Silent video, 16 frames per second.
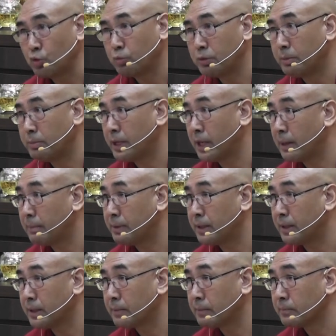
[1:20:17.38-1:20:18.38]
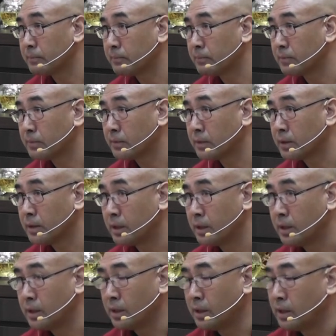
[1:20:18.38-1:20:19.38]
then you will be happy.
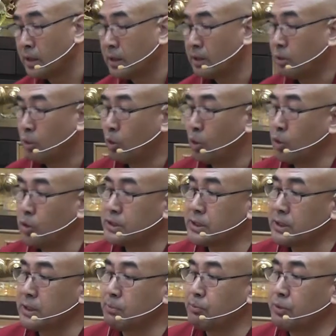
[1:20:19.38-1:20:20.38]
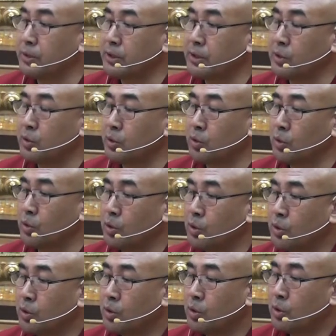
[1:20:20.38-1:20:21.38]
All Singaporeans, you
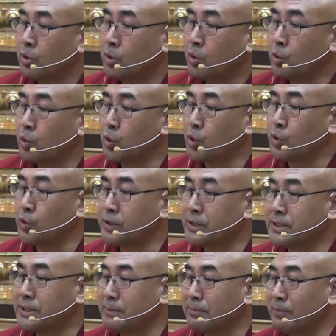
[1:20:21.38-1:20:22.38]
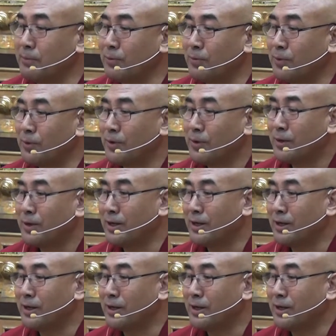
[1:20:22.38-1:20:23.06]
know, going to receive